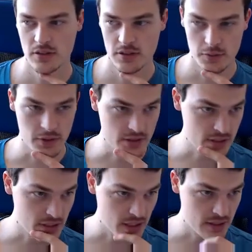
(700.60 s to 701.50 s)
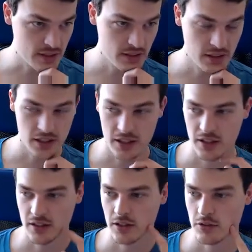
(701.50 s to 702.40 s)
We're going to say
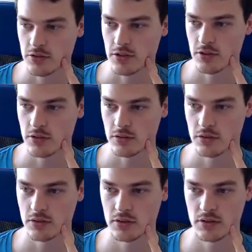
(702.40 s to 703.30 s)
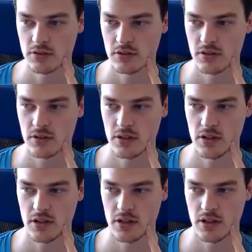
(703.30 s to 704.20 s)
go to
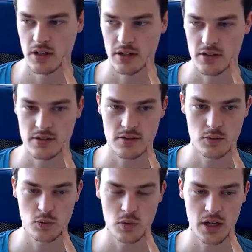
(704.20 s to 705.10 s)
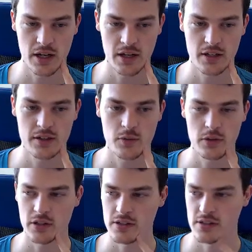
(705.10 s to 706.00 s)
X, Y.
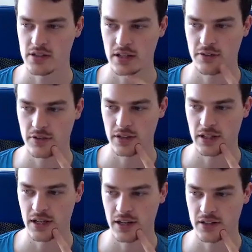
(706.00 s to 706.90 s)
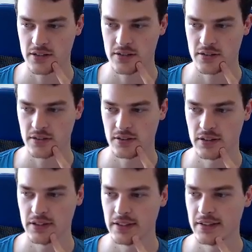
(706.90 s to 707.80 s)
We're going to say for the X,
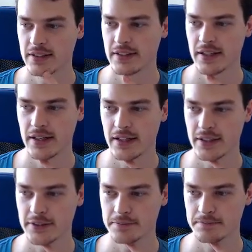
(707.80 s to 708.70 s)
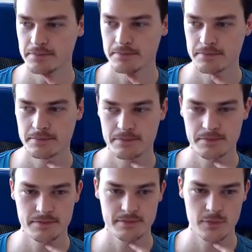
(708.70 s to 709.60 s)

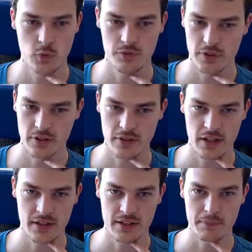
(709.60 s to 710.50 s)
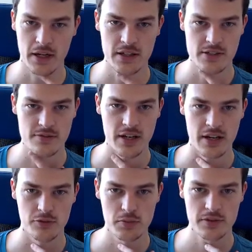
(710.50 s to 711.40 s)
we'll figure that. I think -5
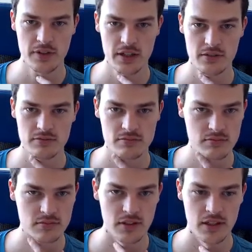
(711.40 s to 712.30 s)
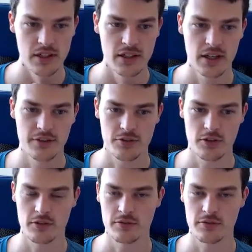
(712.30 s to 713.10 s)
will be fine. And for the